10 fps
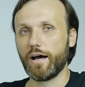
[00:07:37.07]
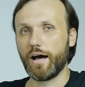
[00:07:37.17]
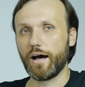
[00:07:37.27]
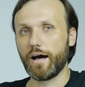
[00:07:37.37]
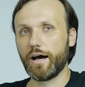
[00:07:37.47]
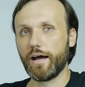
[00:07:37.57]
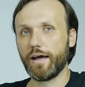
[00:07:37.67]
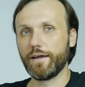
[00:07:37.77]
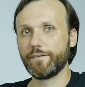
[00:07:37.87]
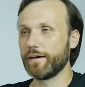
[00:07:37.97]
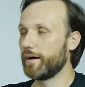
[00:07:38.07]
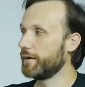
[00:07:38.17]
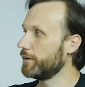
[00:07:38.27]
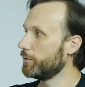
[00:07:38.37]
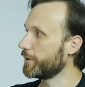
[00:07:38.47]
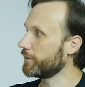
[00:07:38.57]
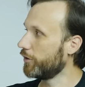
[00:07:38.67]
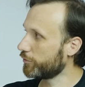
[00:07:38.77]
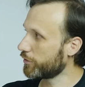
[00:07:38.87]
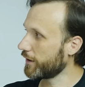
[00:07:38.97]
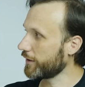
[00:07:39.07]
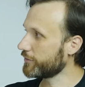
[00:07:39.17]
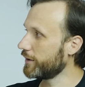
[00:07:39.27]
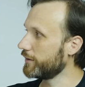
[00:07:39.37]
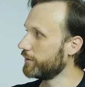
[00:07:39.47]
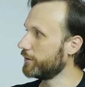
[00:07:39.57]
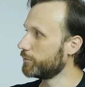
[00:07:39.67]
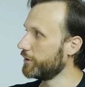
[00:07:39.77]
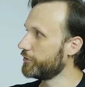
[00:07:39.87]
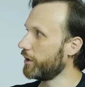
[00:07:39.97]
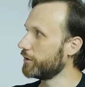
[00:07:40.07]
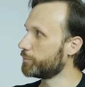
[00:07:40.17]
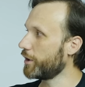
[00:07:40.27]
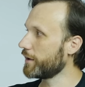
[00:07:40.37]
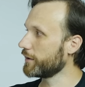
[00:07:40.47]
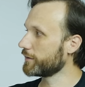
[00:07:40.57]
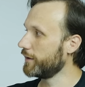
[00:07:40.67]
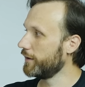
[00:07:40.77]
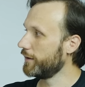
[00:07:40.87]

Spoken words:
You know, but overall, like I said, really solid product.